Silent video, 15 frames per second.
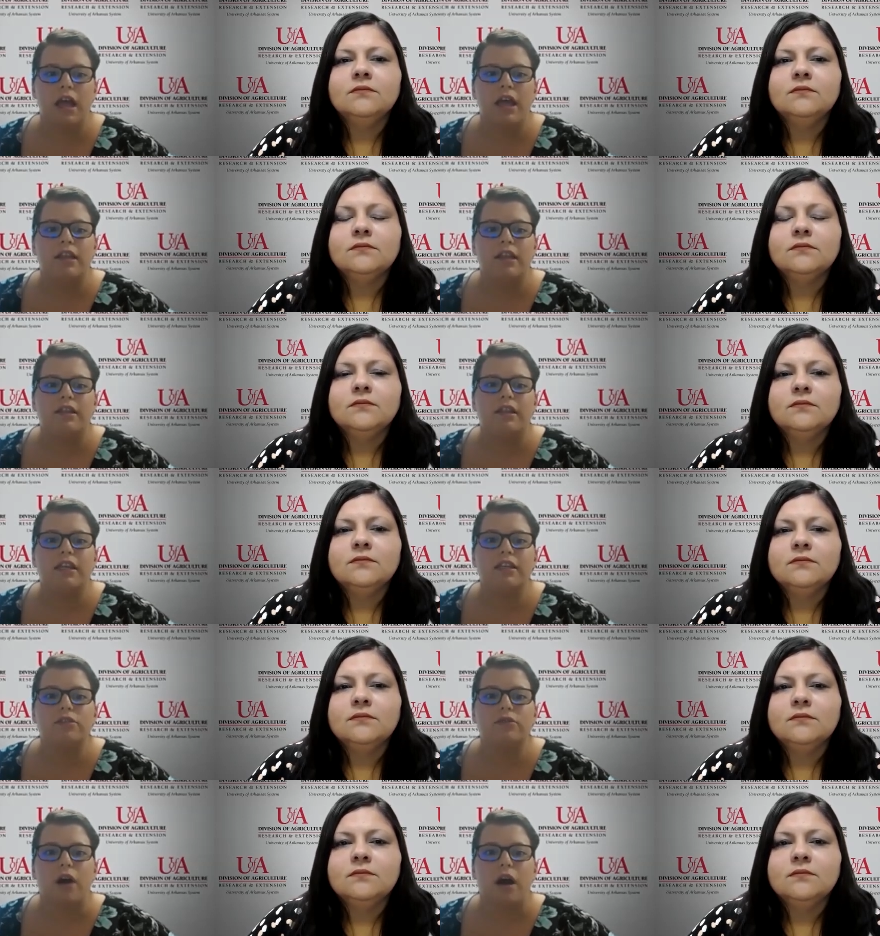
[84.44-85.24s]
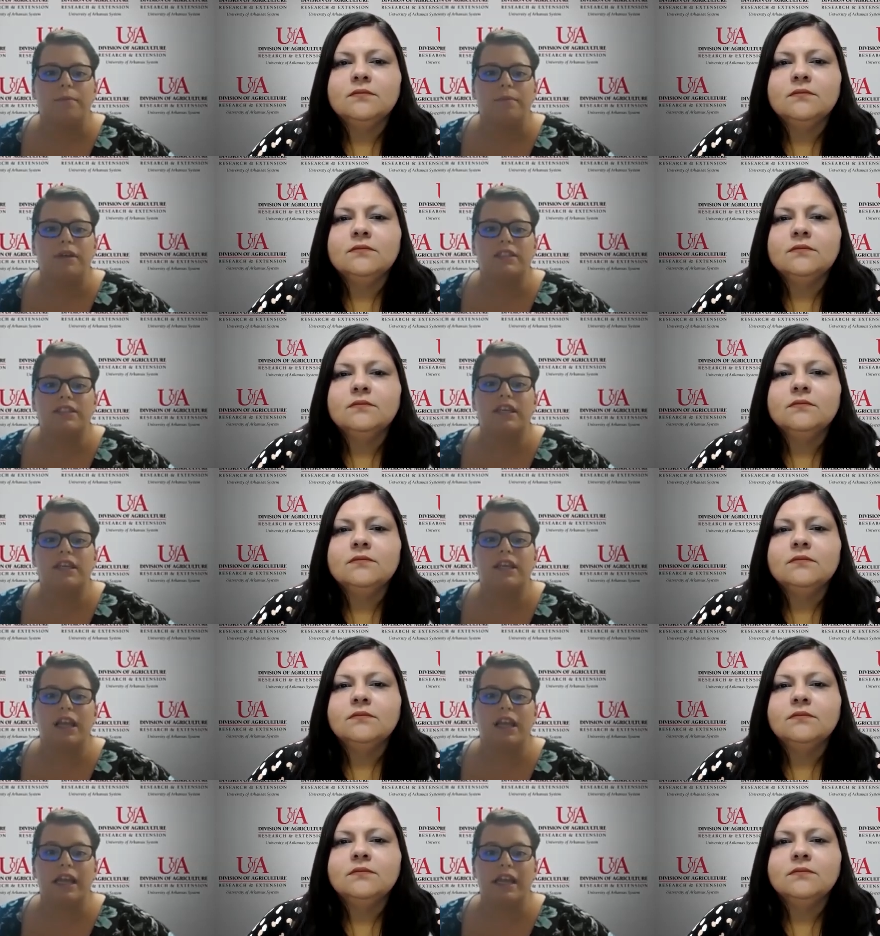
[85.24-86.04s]
Speaker 1: These droplets can
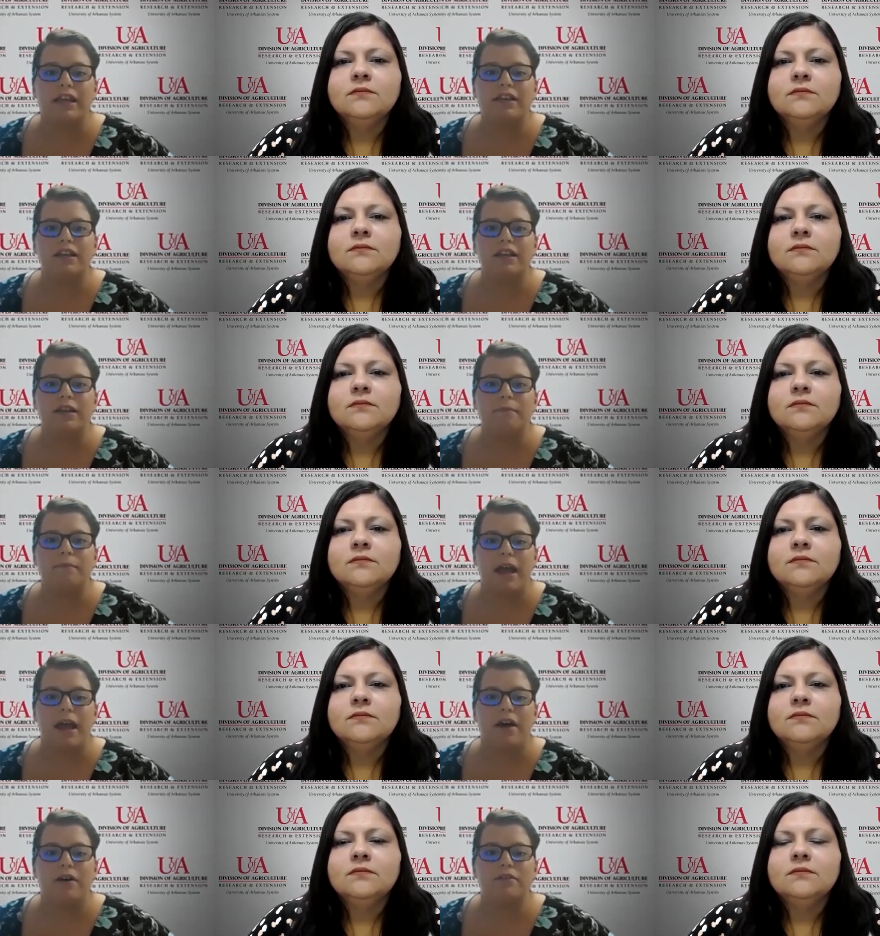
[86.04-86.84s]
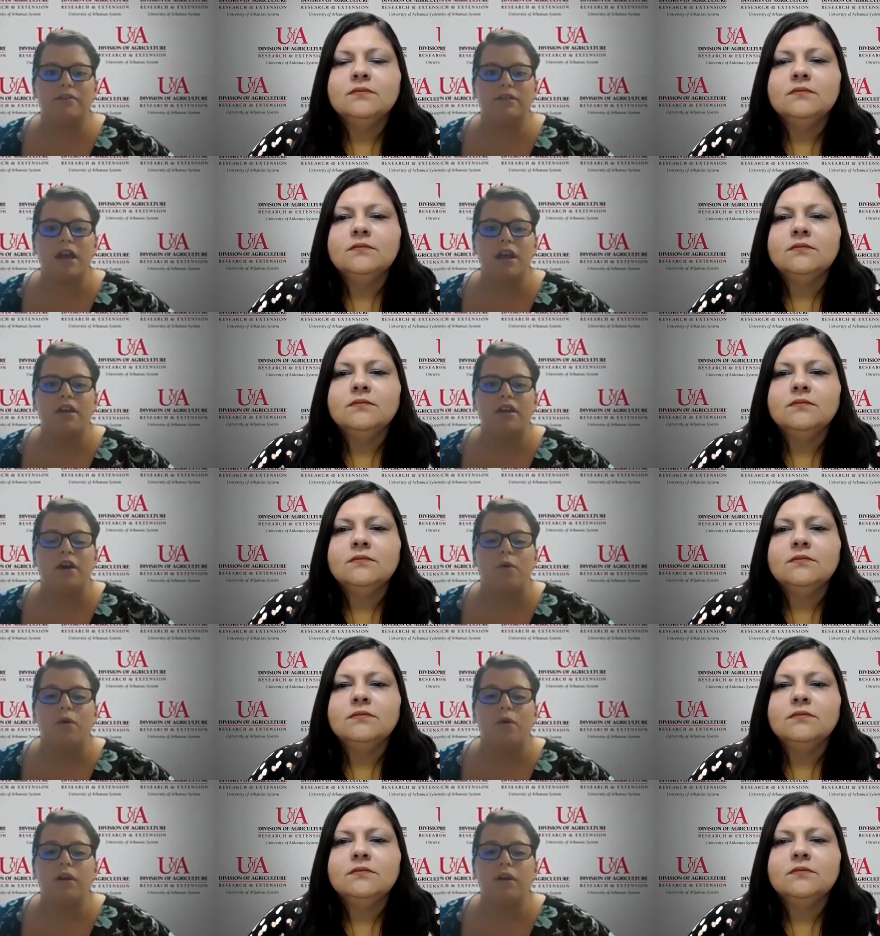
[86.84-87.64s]
land in the mouths
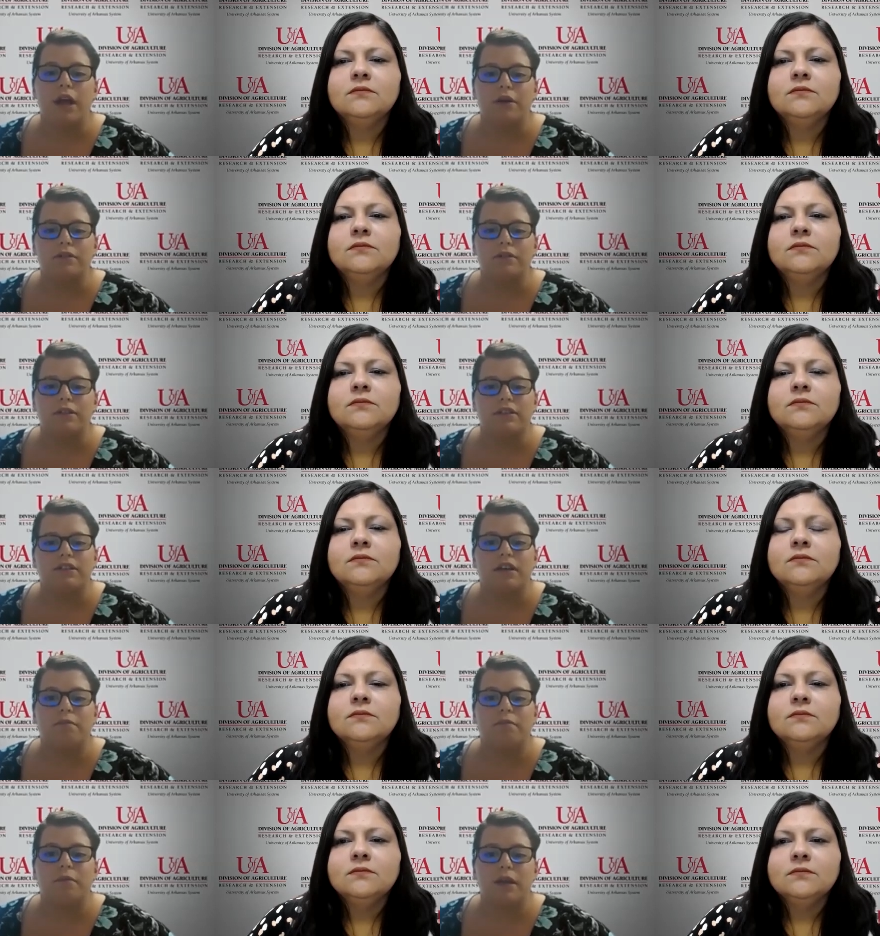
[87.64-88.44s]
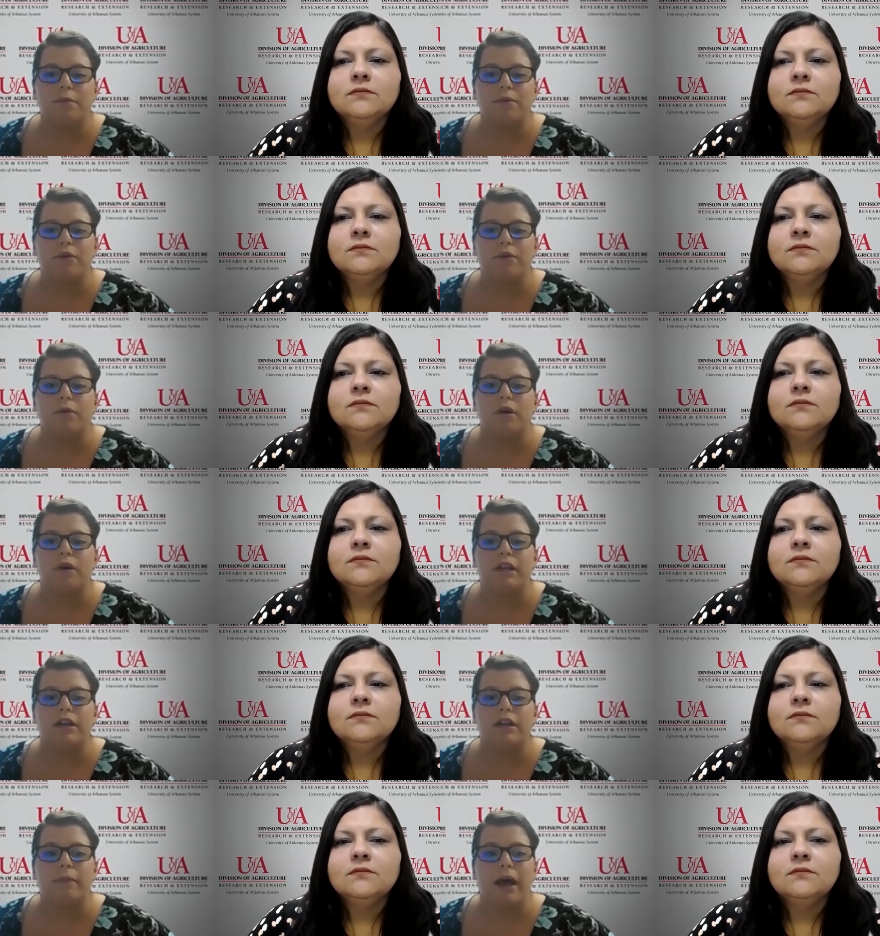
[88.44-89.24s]
or noses of people who are
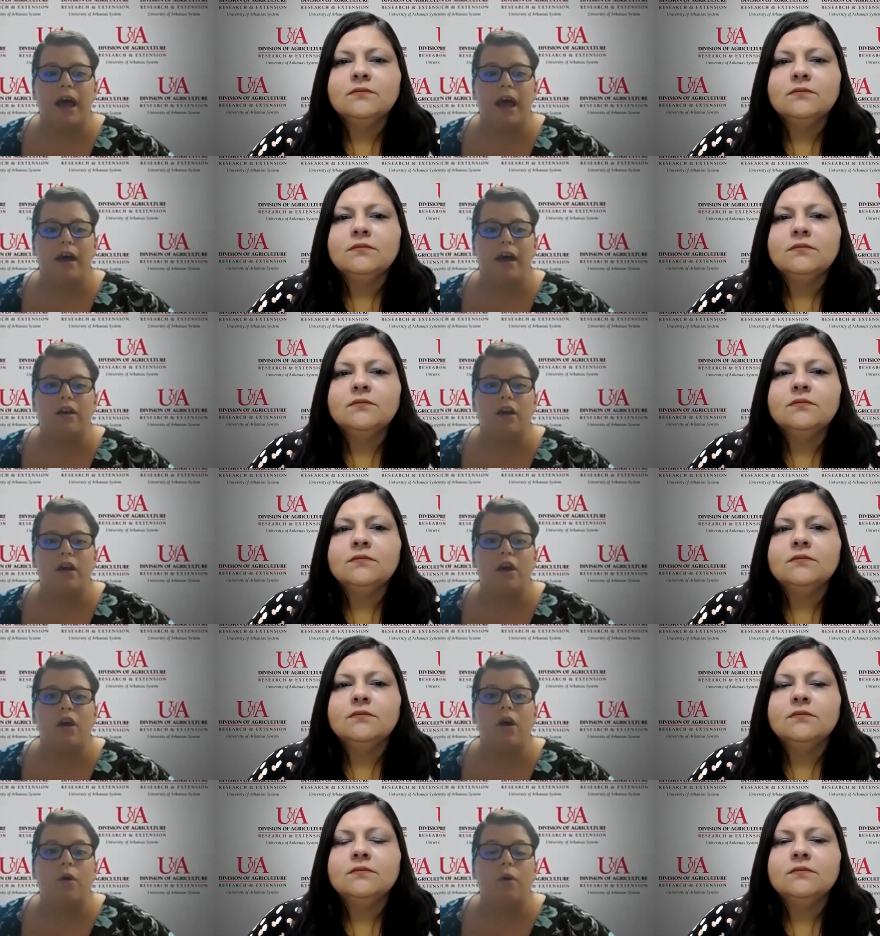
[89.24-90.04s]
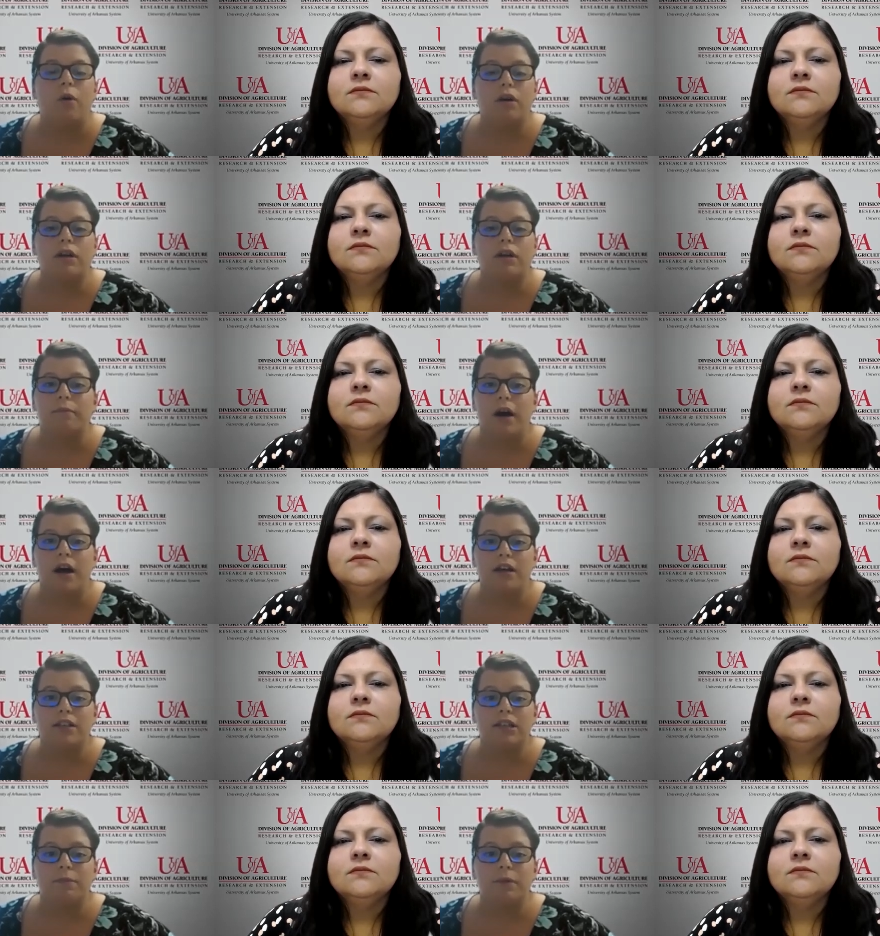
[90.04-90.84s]
nearby or can
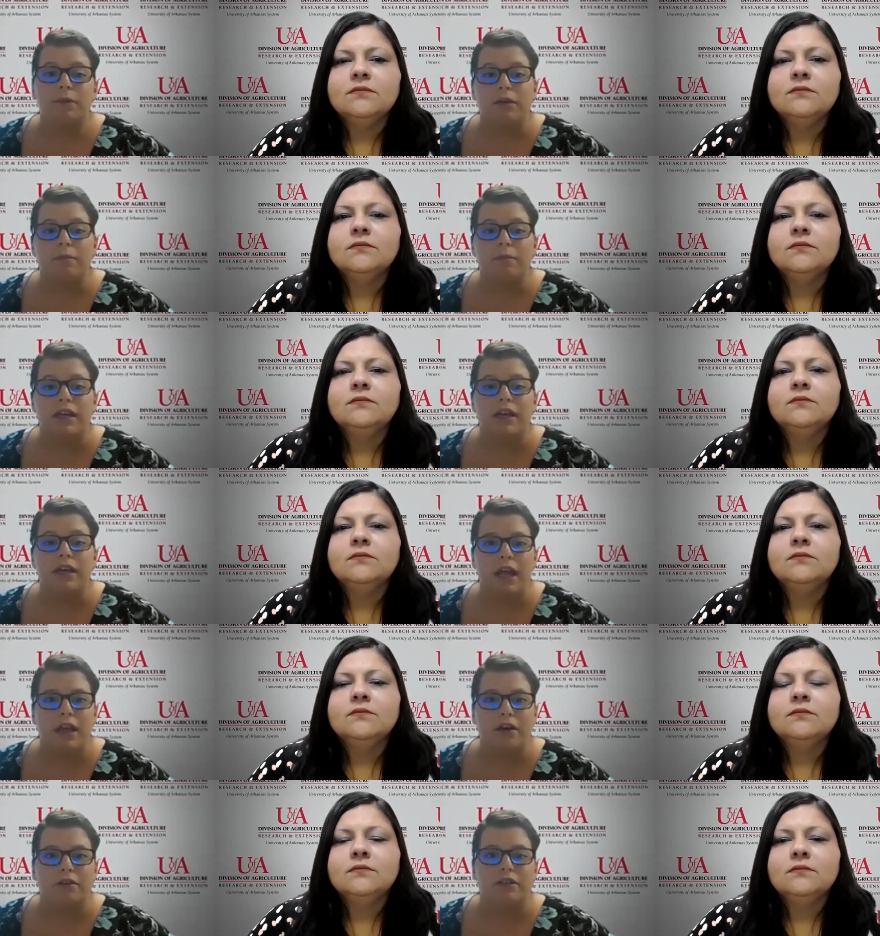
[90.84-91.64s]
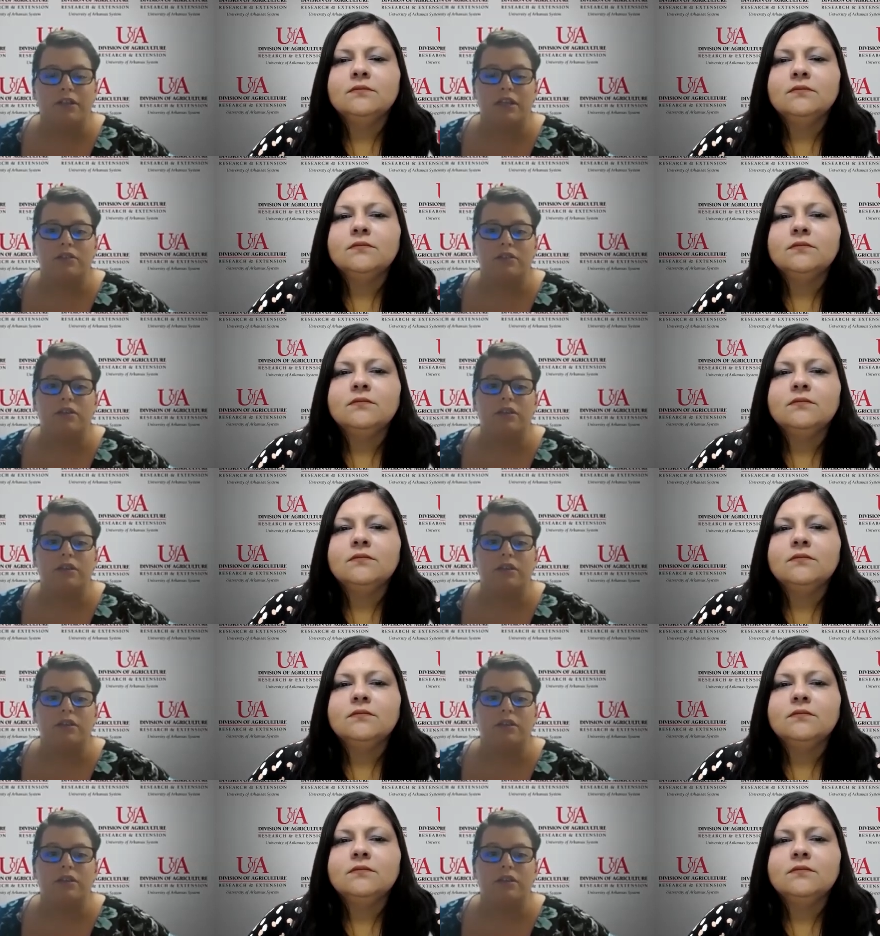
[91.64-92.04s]
possibly be inhaled into the